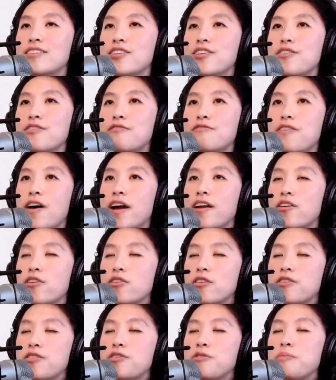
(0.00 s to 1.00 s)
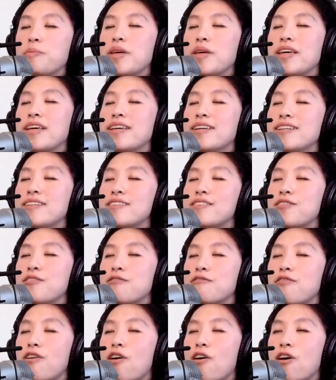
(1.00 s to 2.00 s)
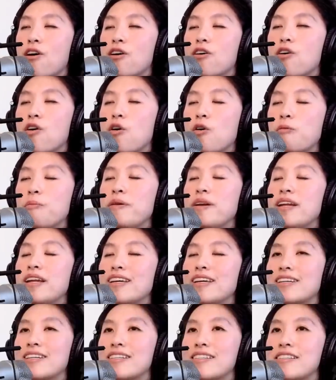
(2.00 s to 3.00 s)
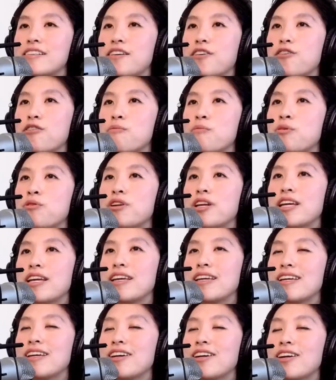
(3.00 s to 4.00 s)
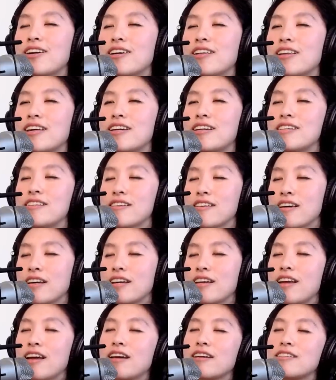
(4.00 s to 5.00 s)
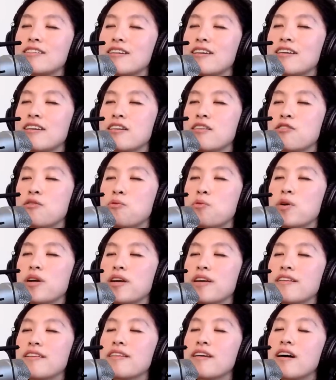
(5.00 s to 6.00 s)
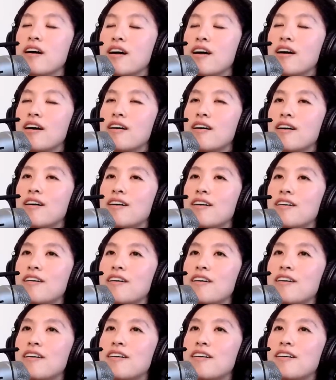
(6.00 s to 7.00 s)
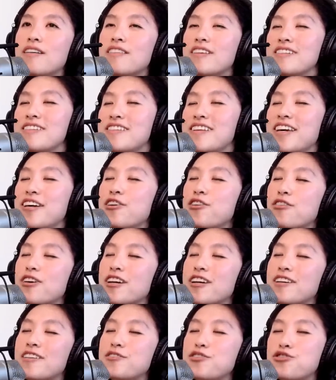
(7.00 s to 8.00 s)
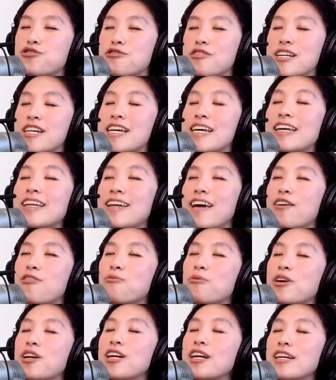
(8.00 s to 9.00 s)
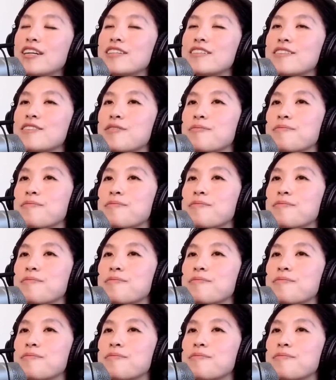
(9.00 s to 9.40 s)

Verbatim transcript: the final little piece of our opening ceremony here. Let us connect in with the sacred tree networks.